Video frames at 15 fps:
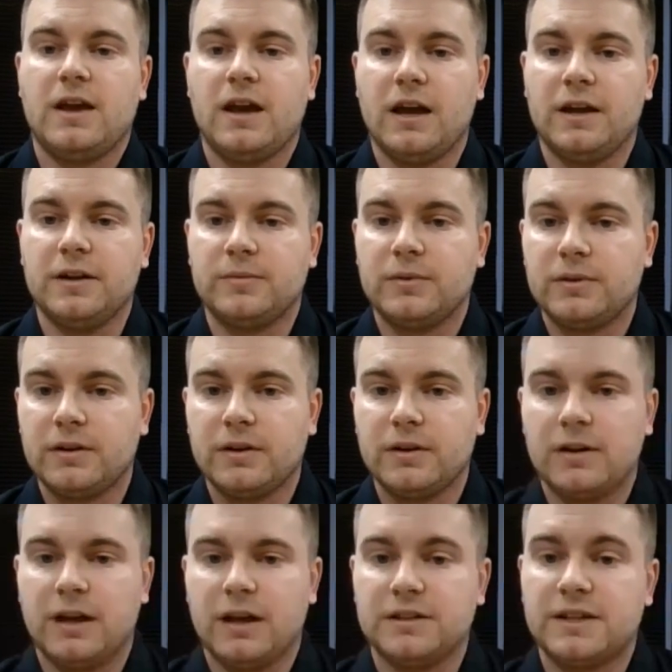and
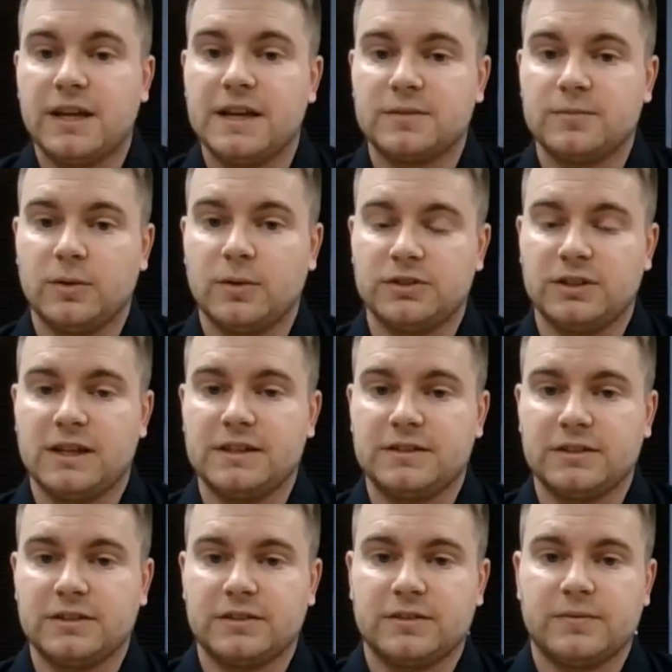taste
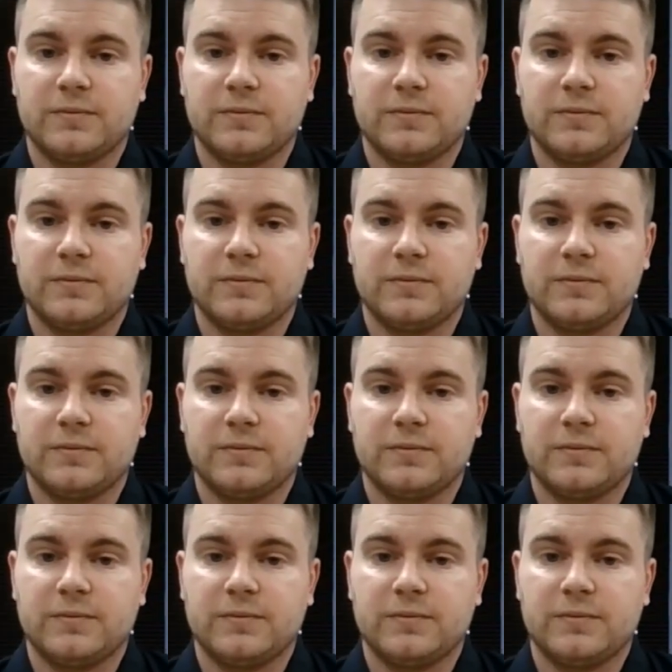modulators.